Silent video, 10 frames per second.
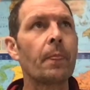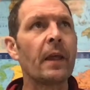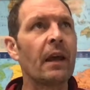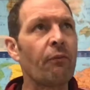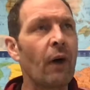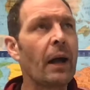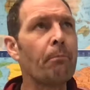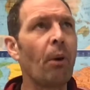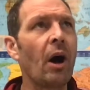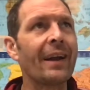if I
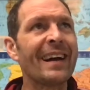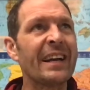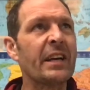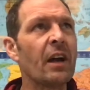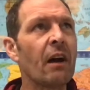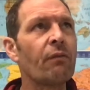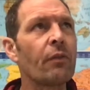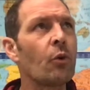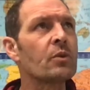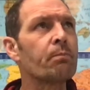bought enough of
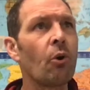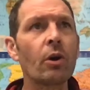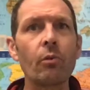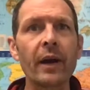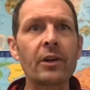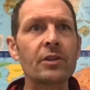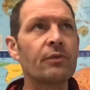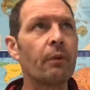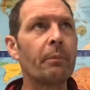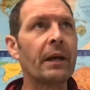those polka records
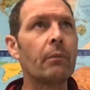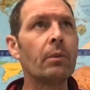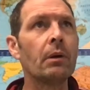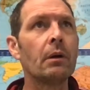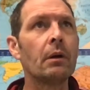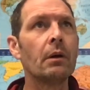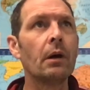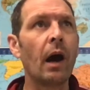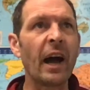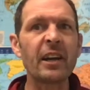from him,
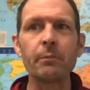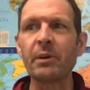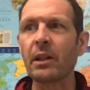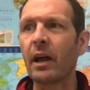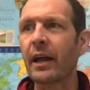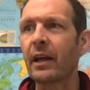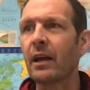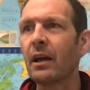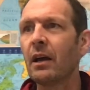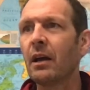I could be like
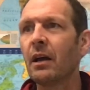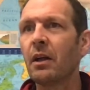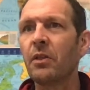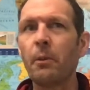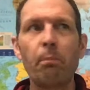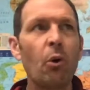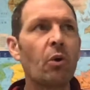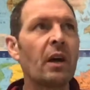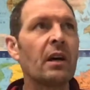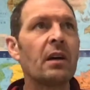the
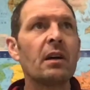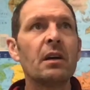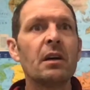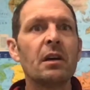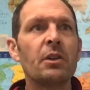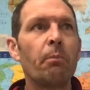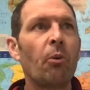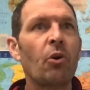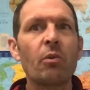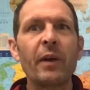polka
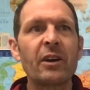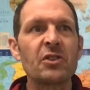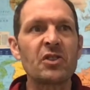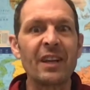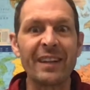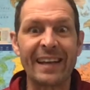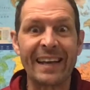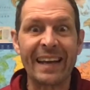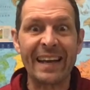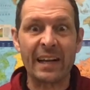record selling
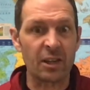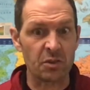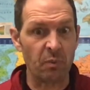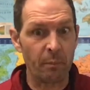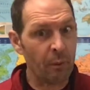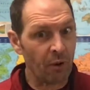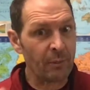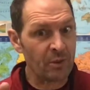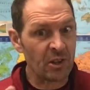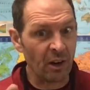king, because remember, I'm
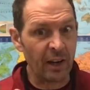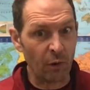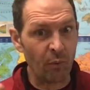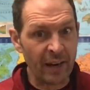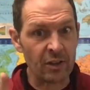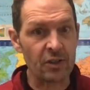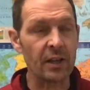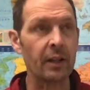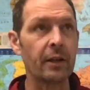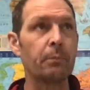starting a record
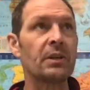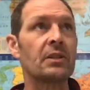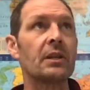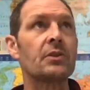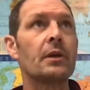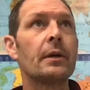selling business.